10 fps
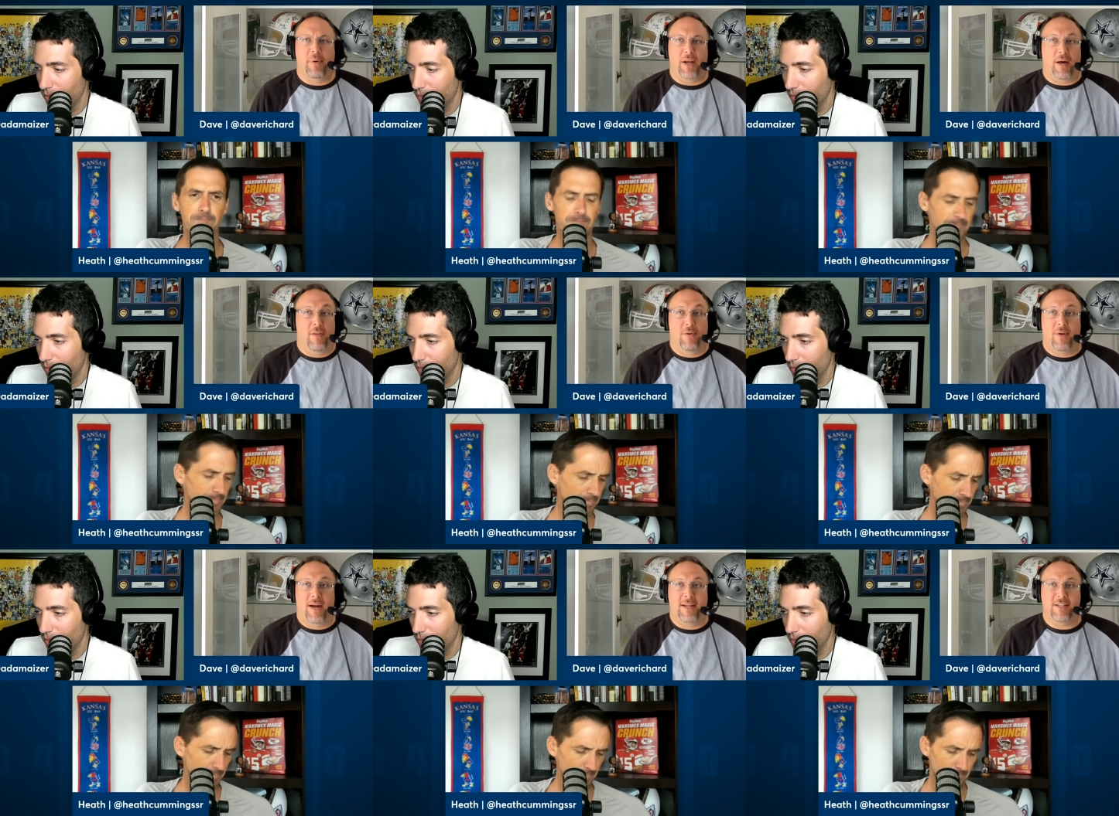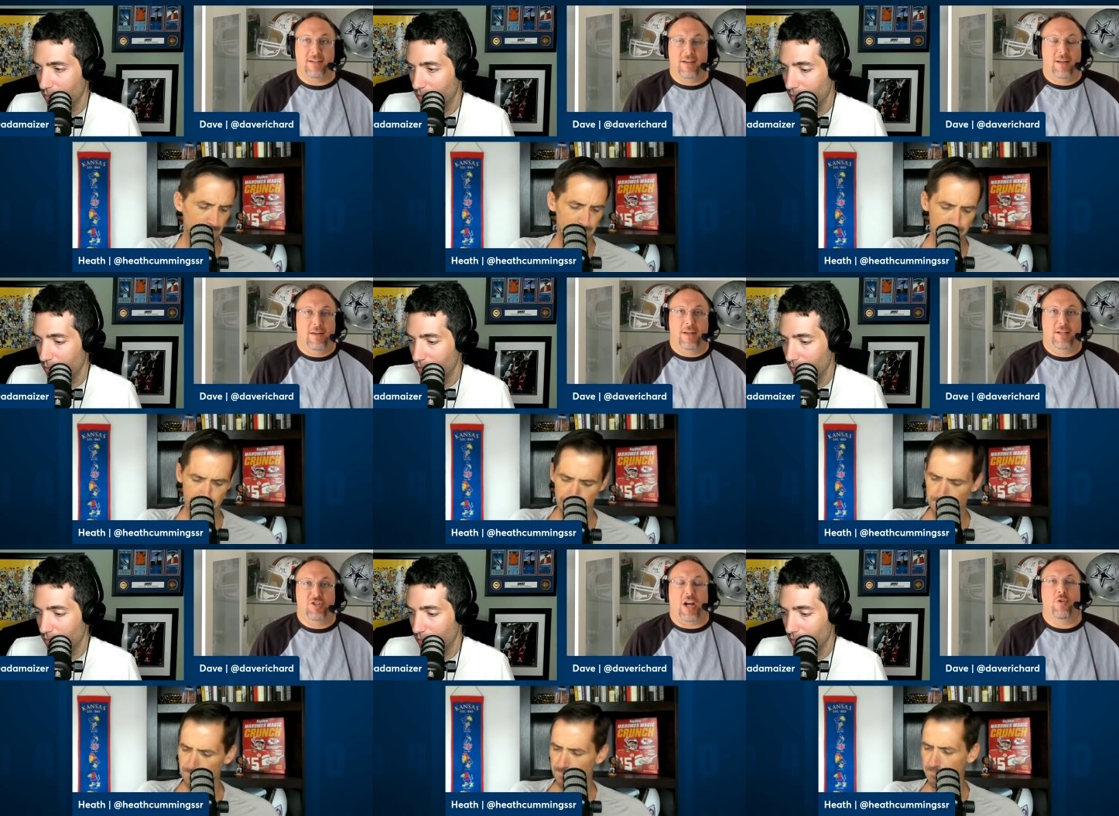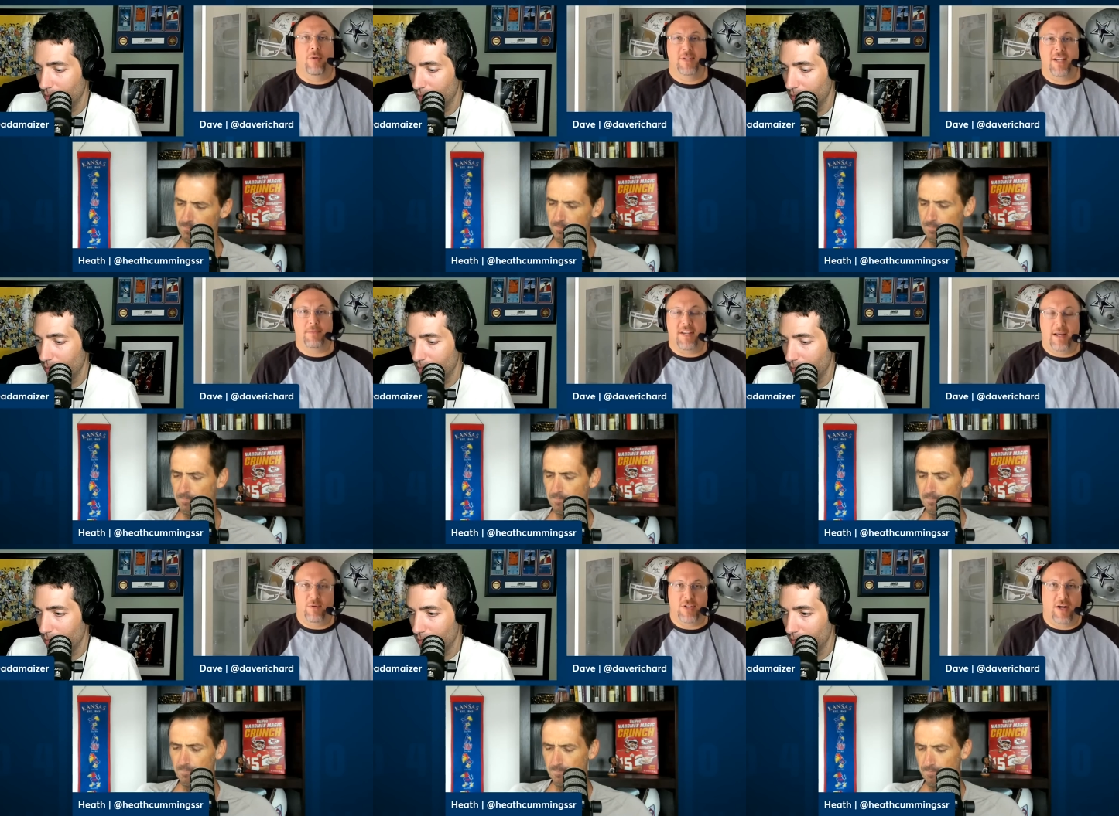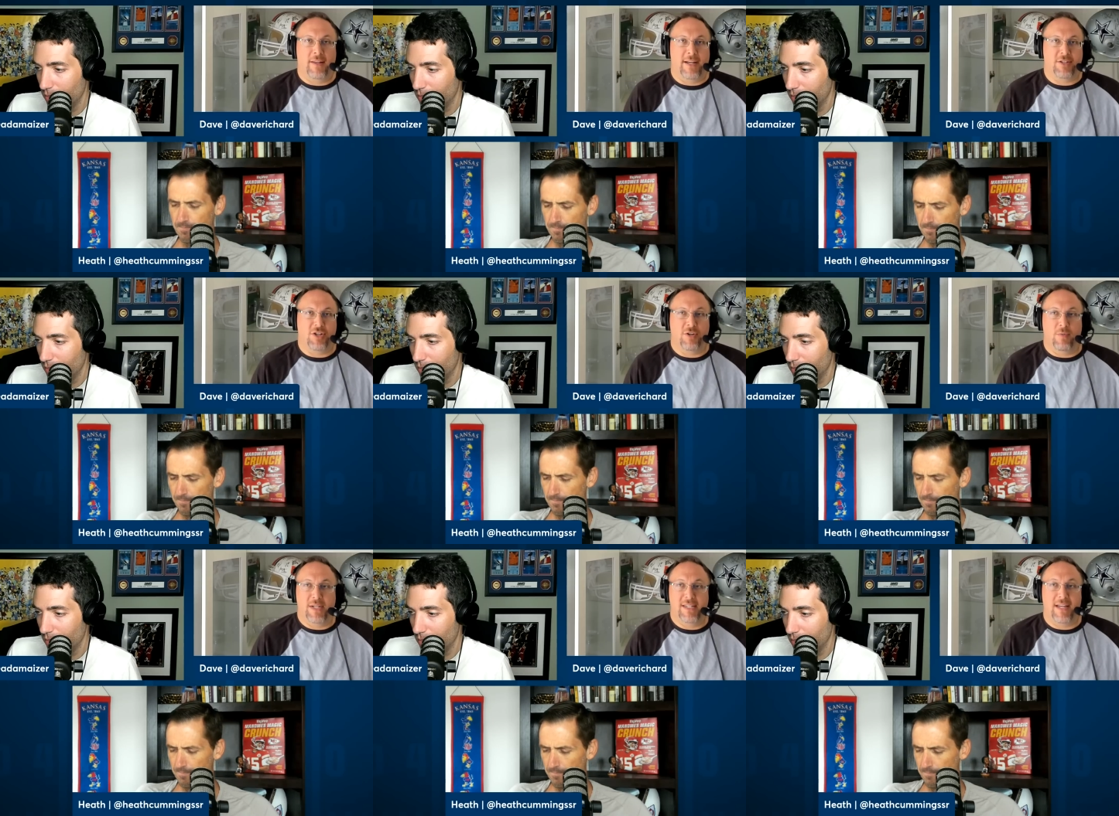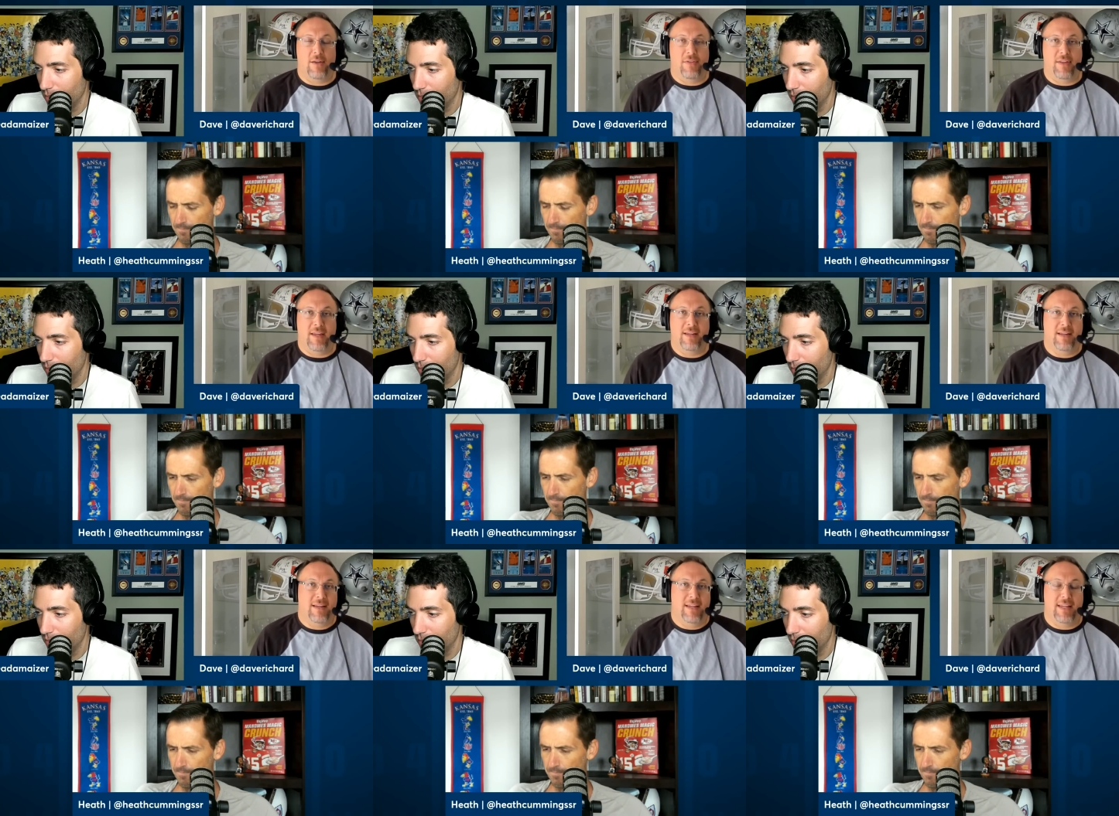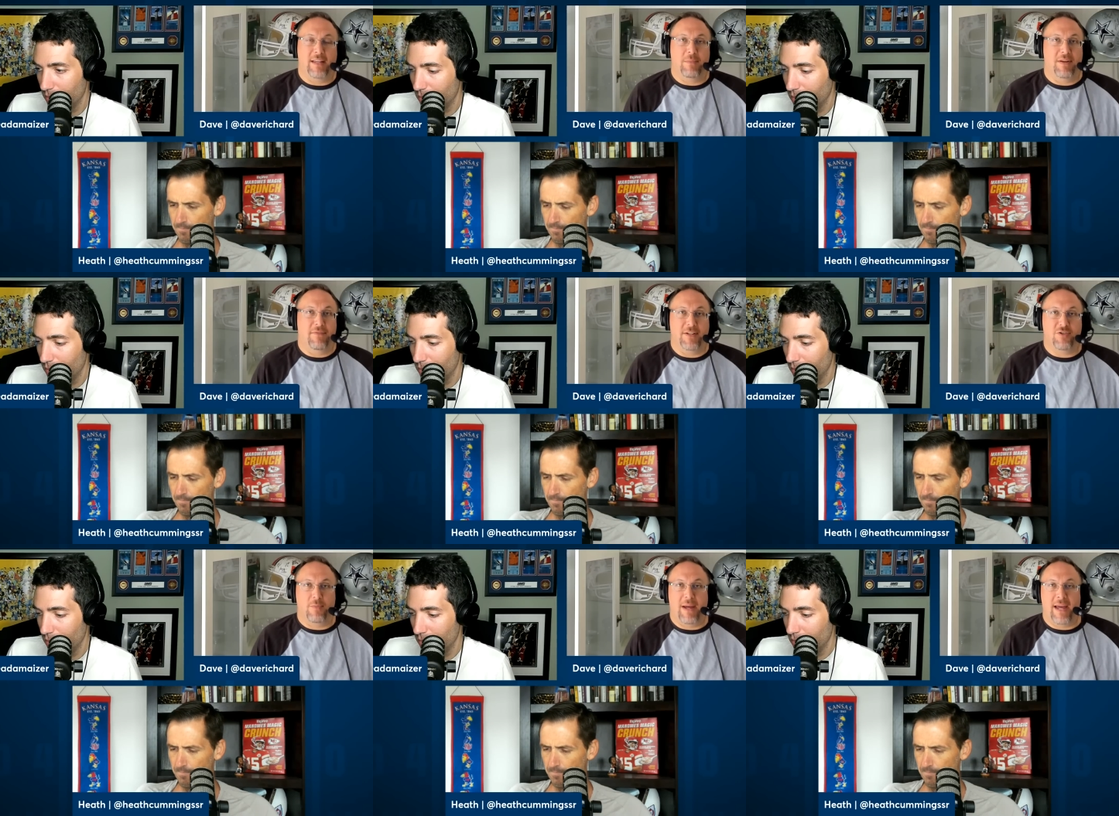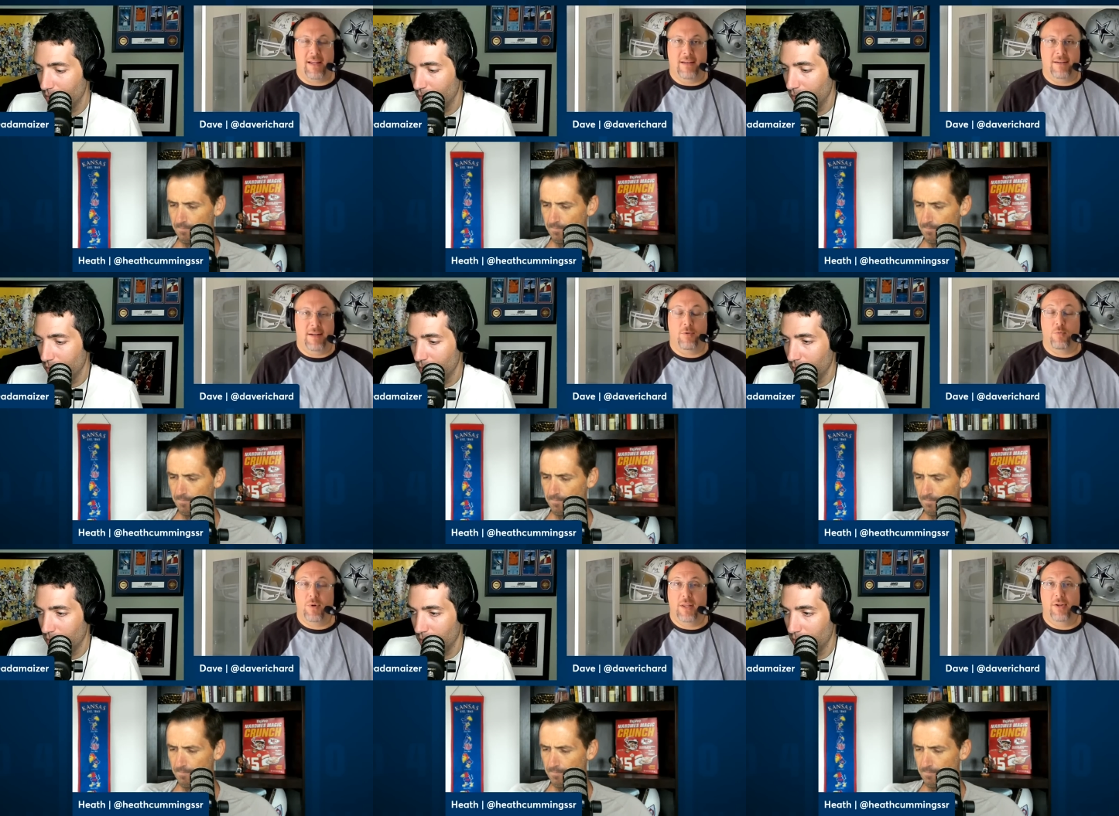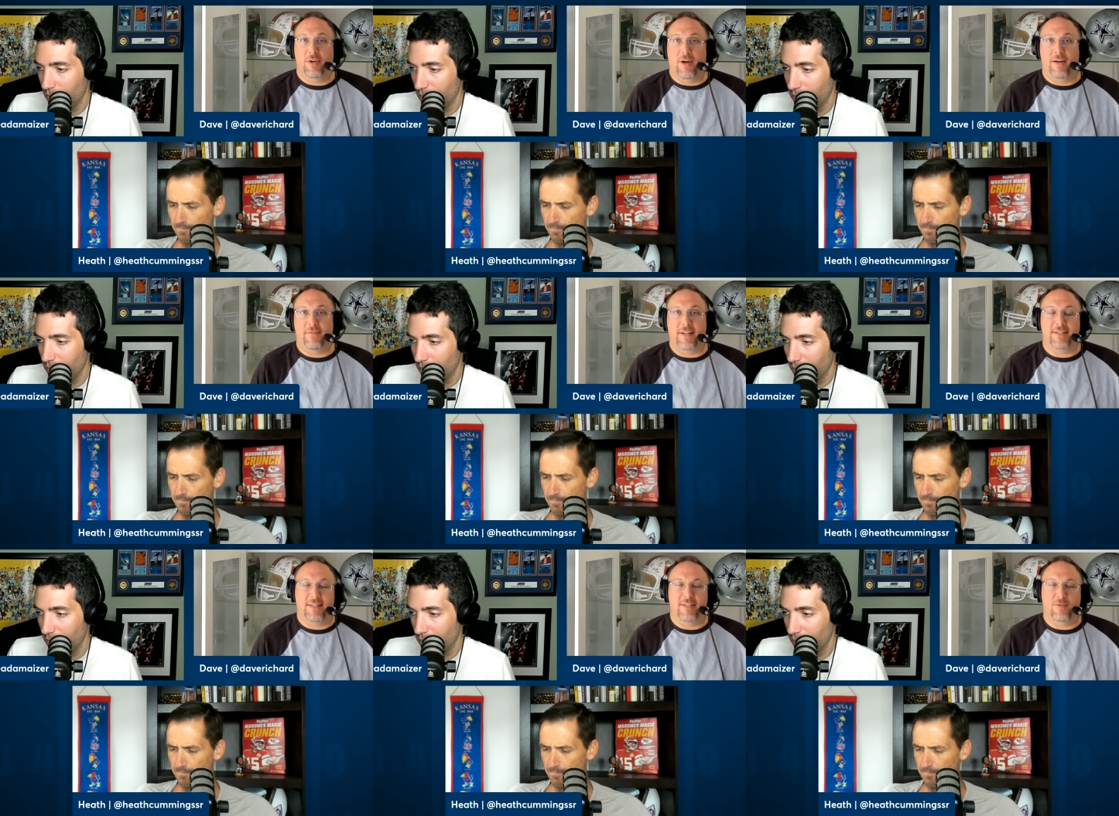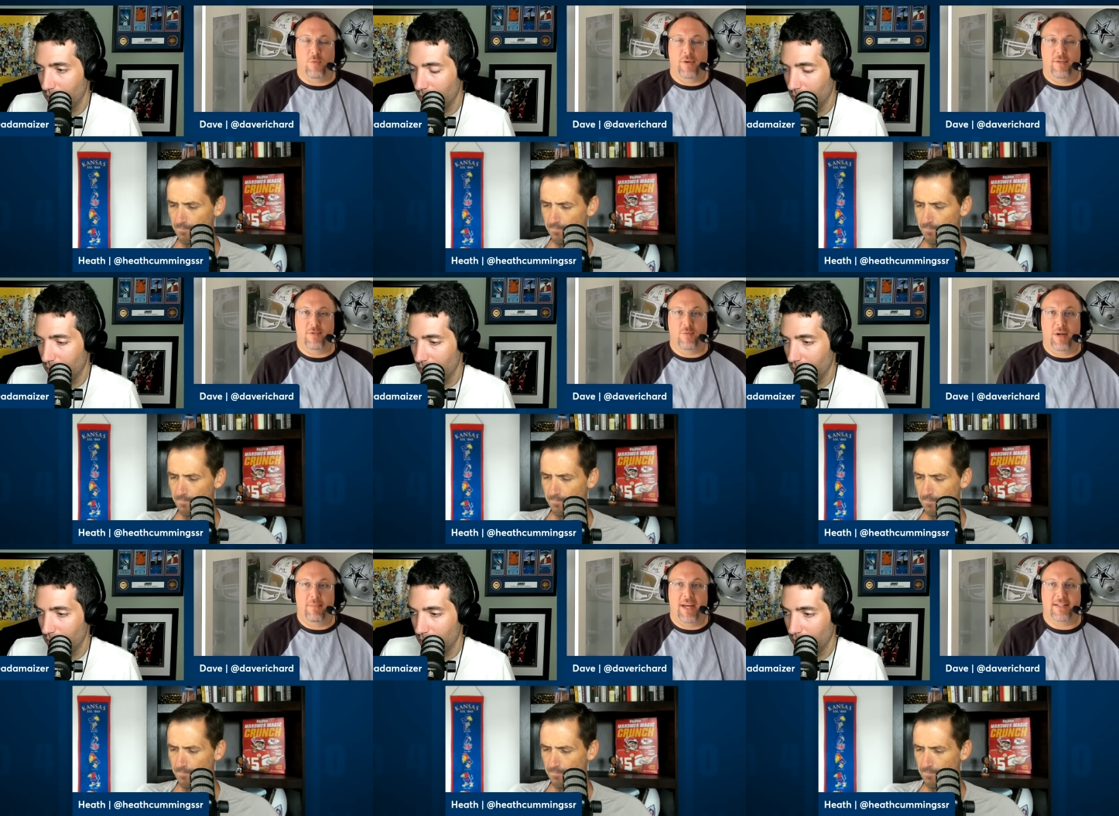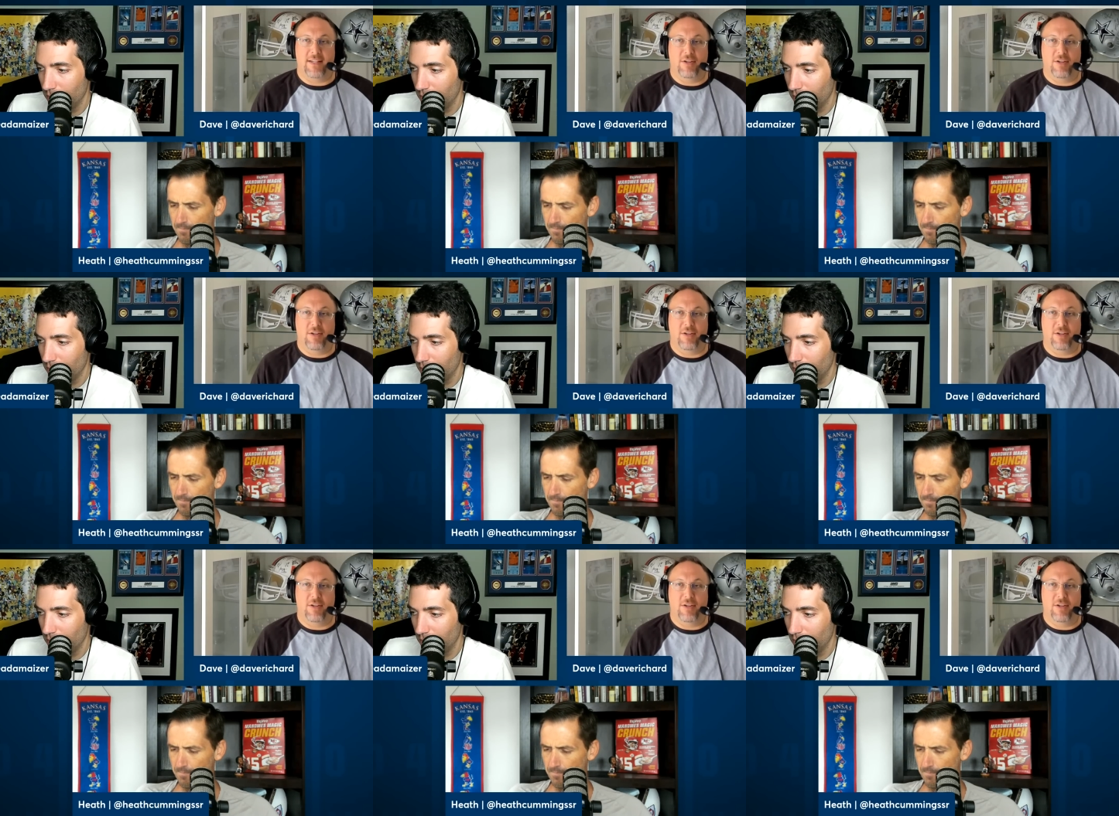Speaker 1: But otherwise, ginormous upside. We saw it last year. When he's healthy, he can be a feature back in, in a really good offense. This is one of those running backs